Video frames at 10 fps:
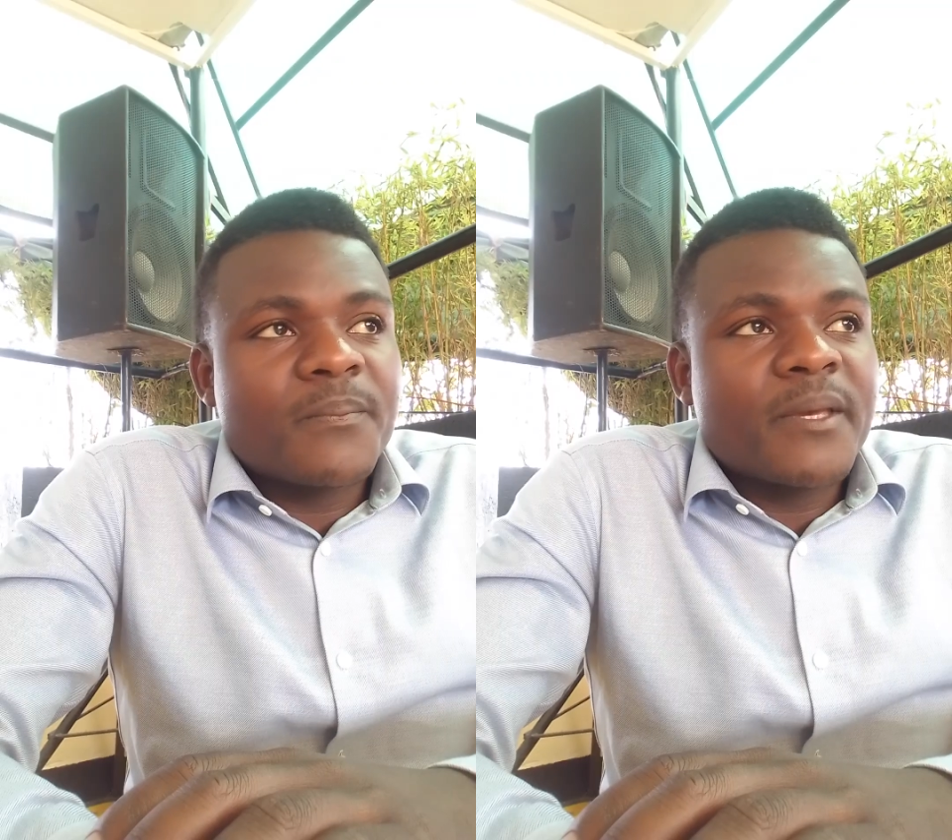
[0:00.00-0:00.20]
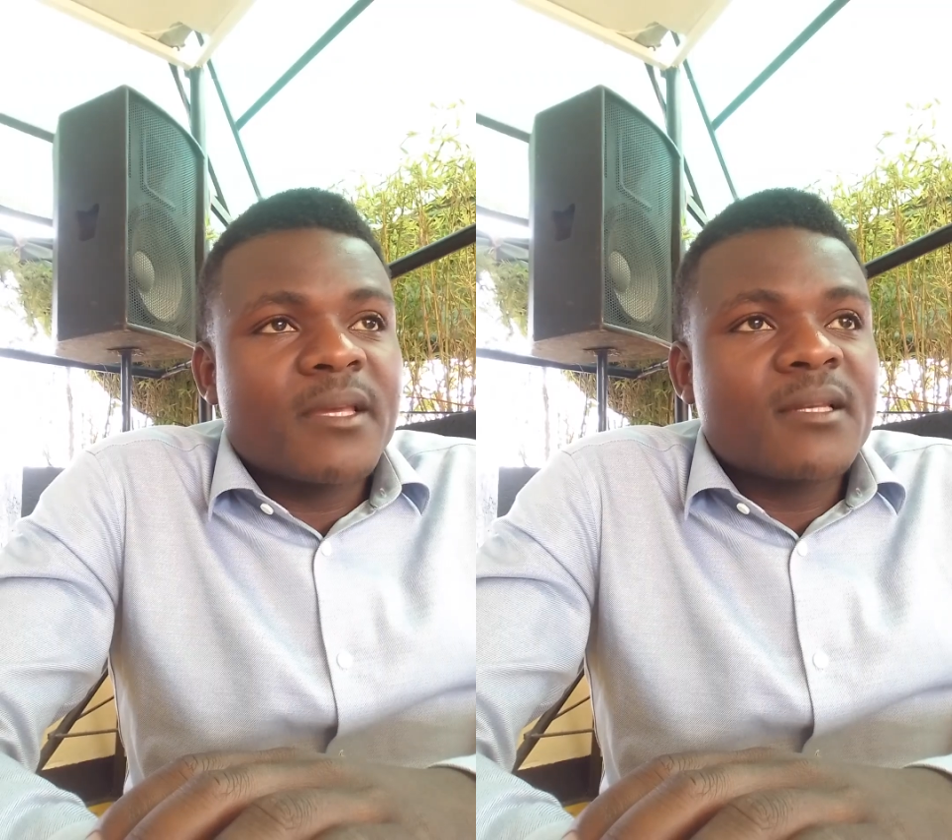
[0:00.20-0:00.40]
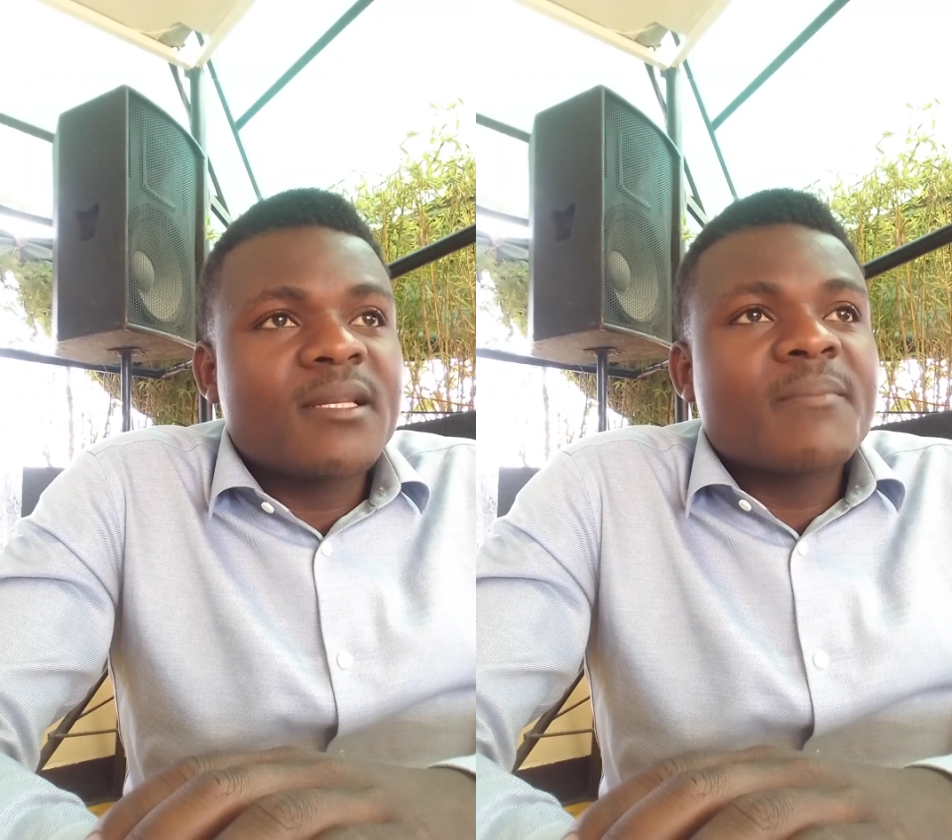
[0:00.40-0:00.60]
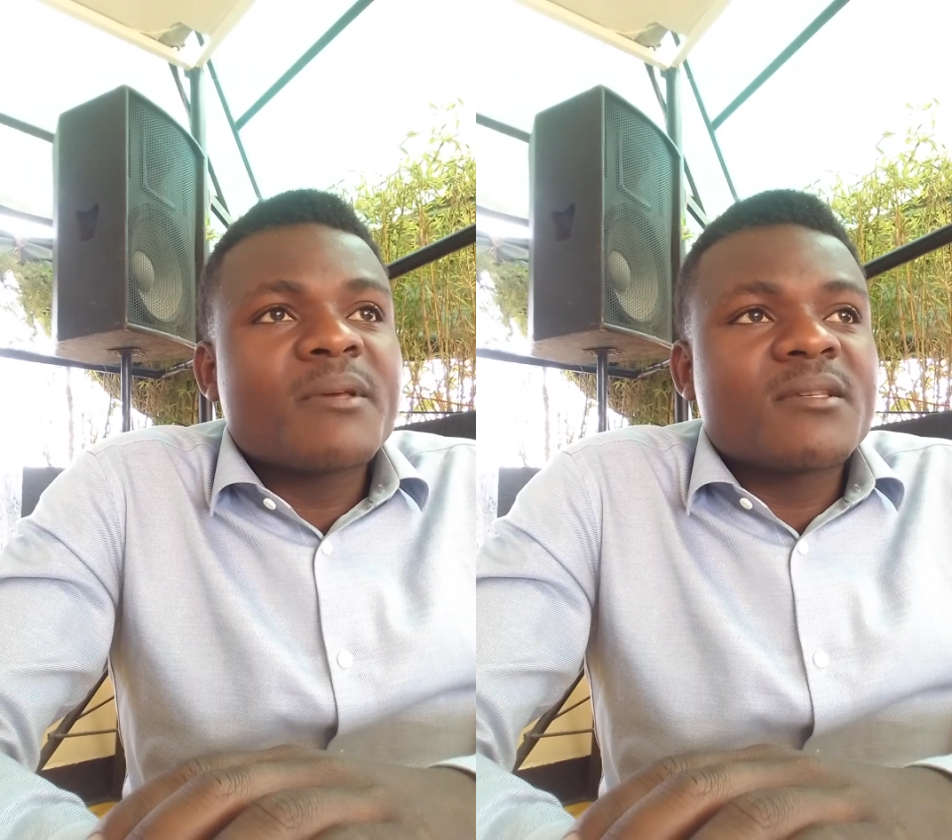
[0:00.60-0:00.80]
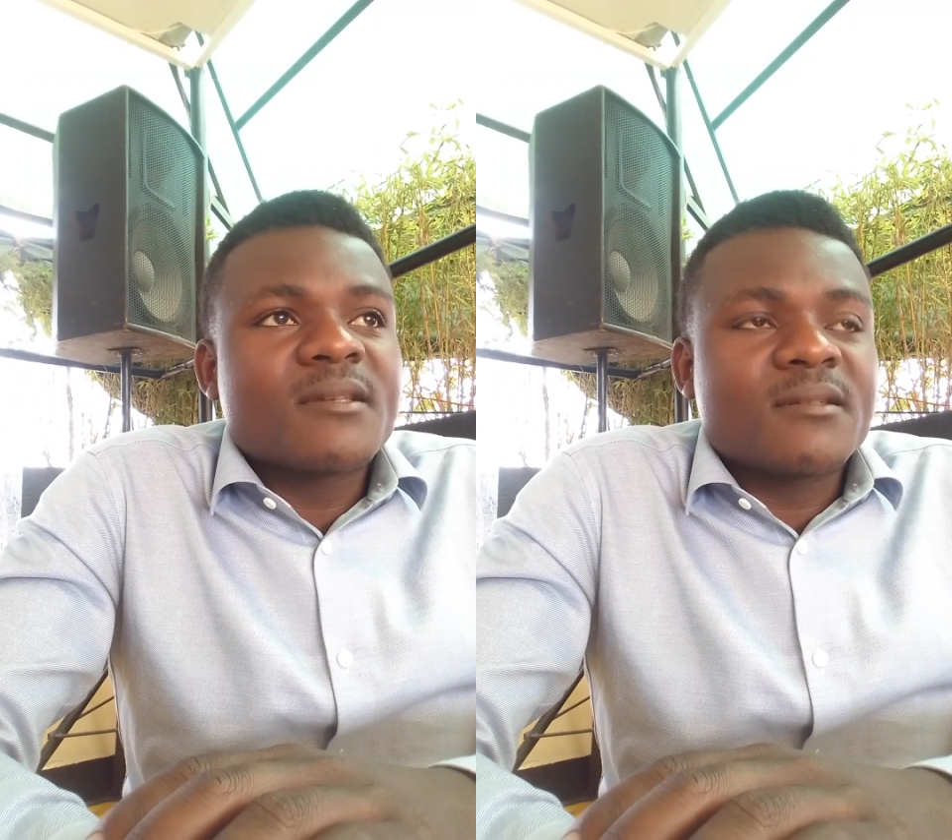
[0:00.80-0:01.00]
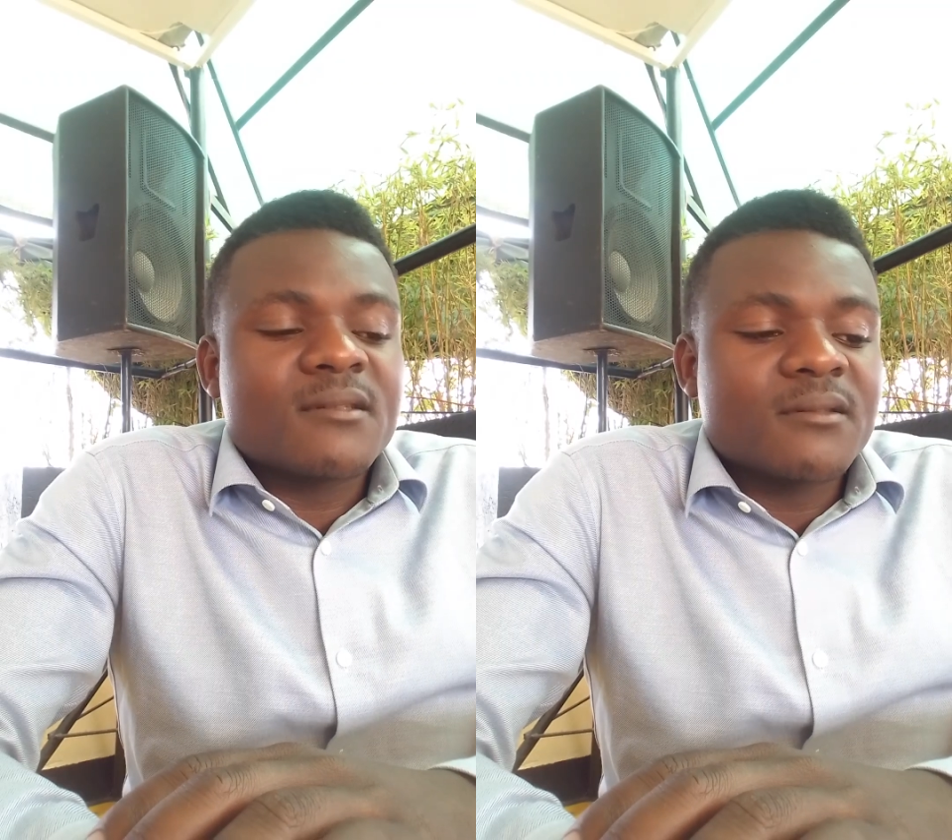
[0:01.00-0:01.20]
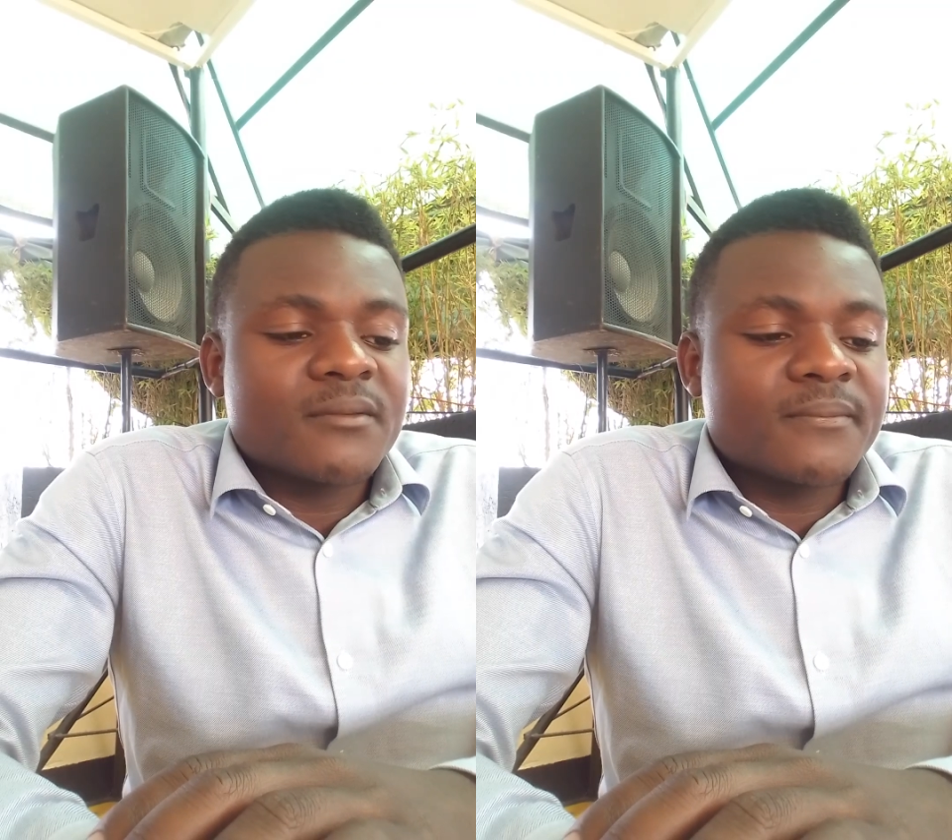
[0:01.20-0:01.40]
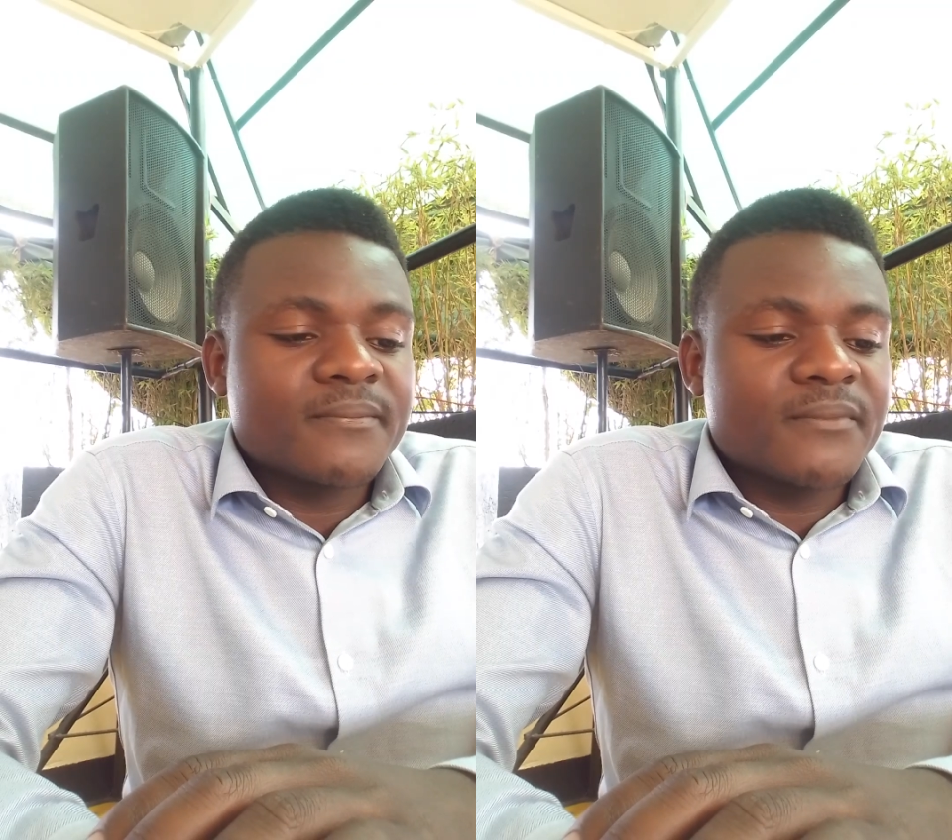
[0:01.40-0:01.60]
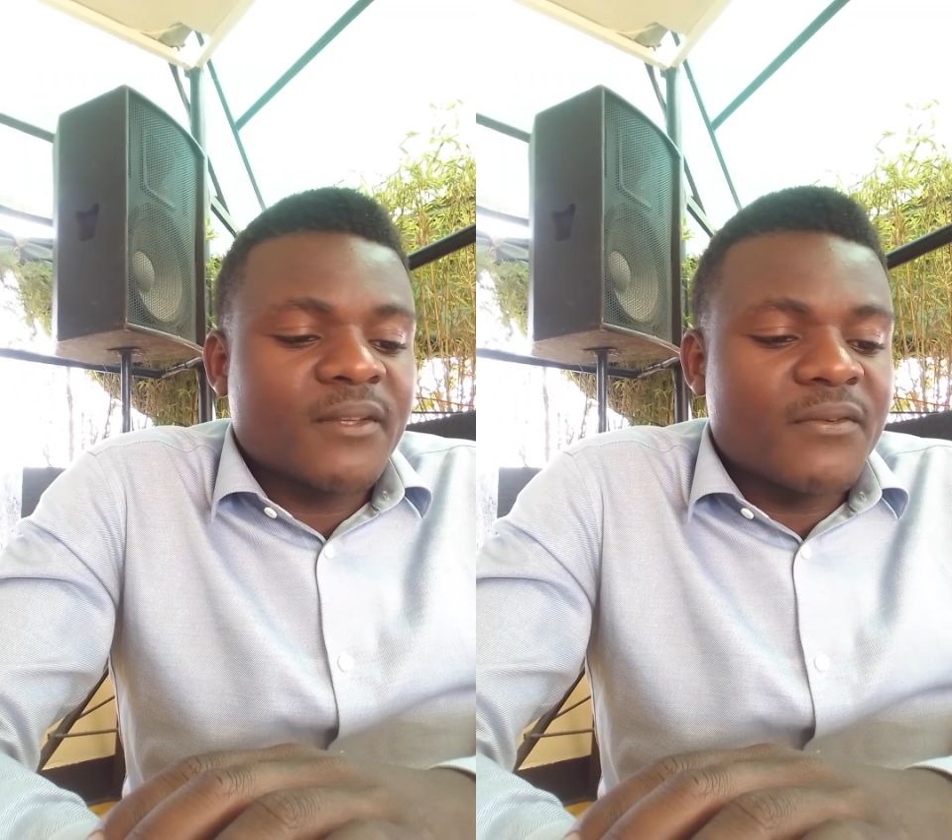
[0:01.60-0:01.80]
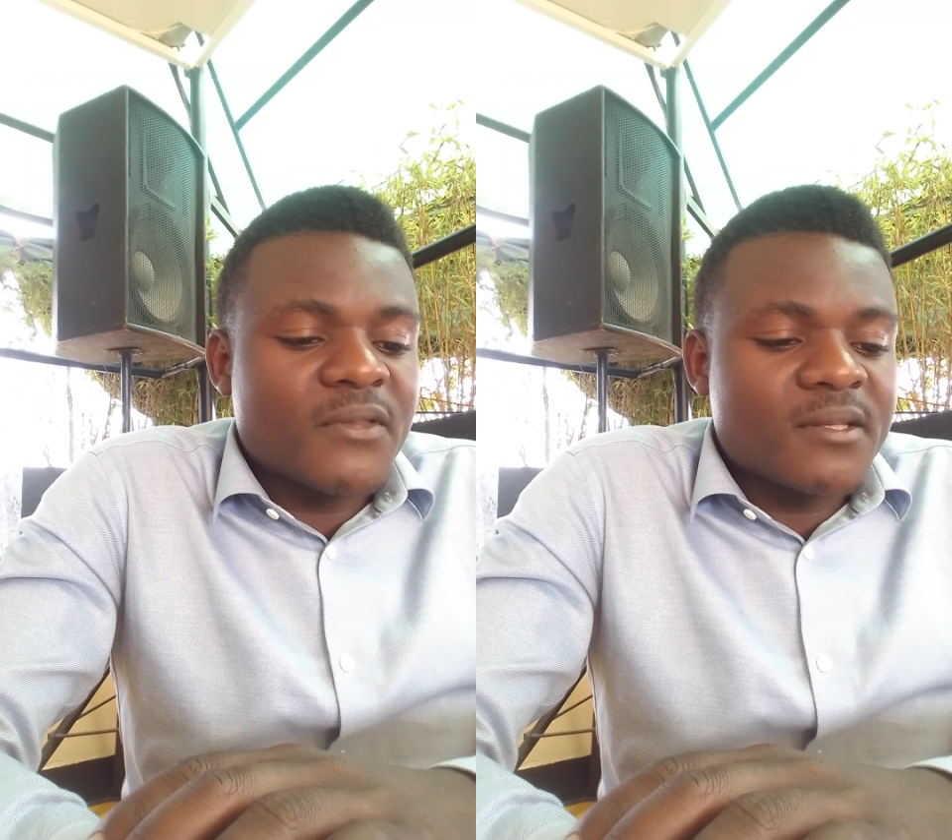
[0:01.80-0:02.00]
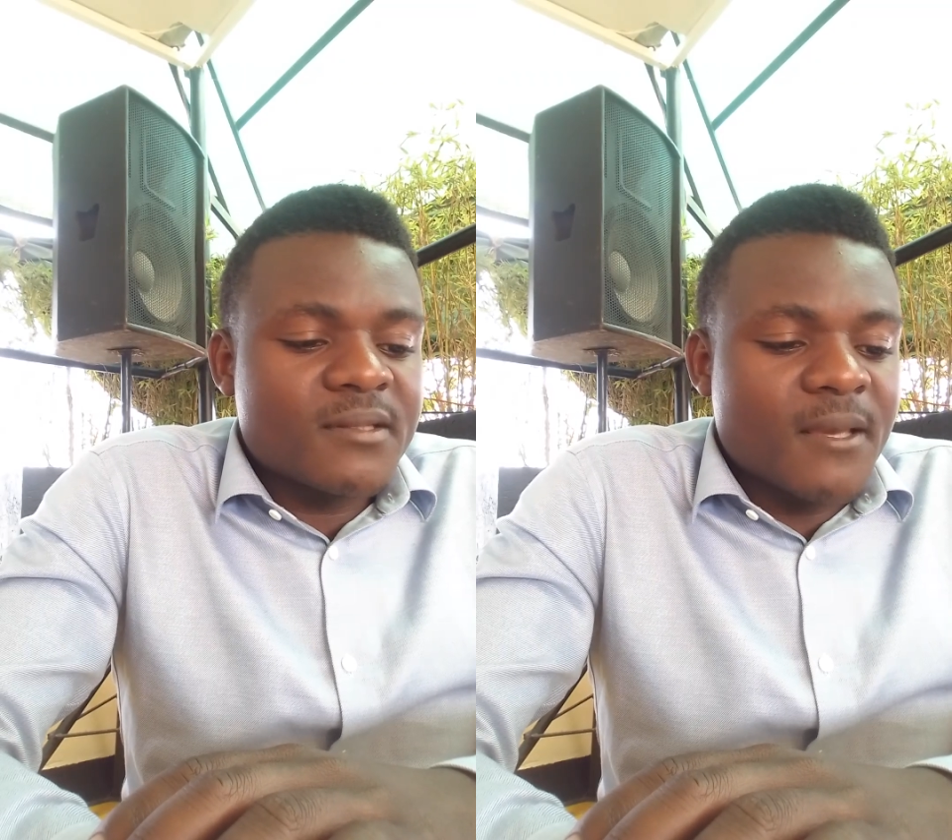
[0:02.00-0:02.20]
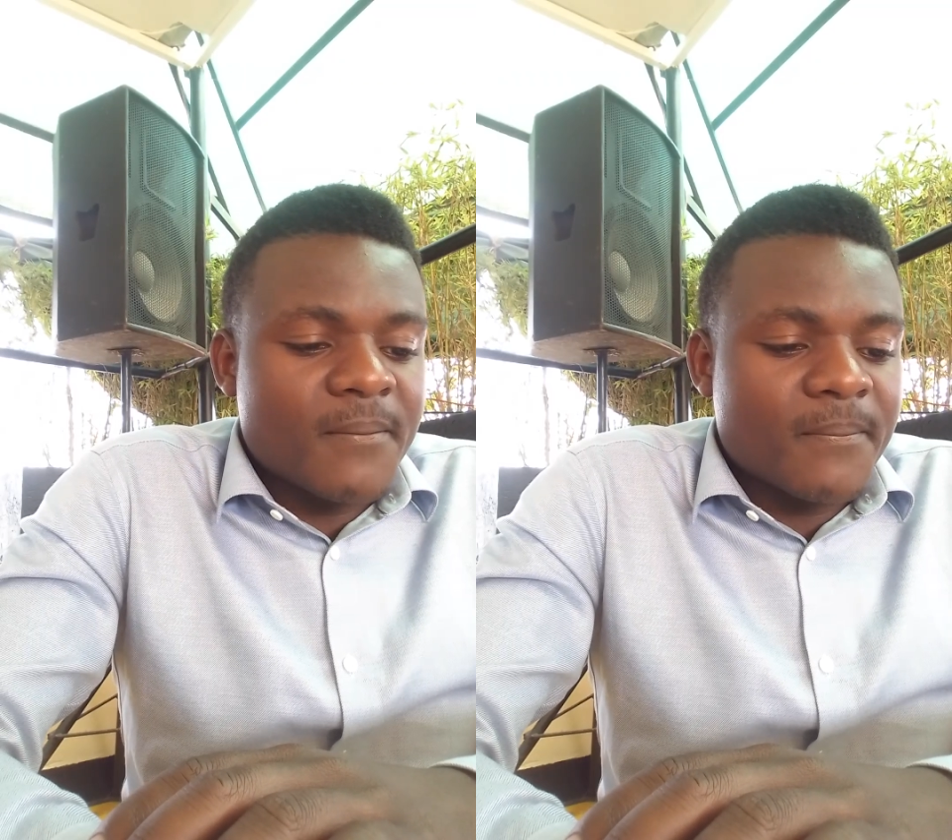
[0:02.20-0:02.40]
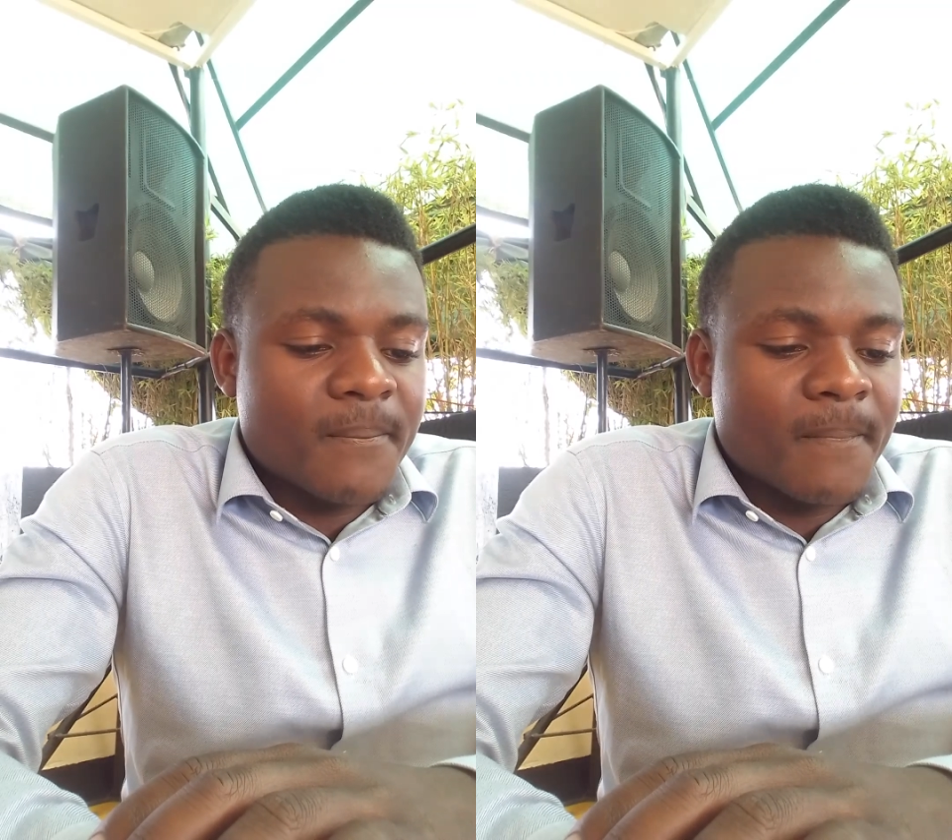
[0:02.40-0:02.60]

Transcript: pay damages for the same.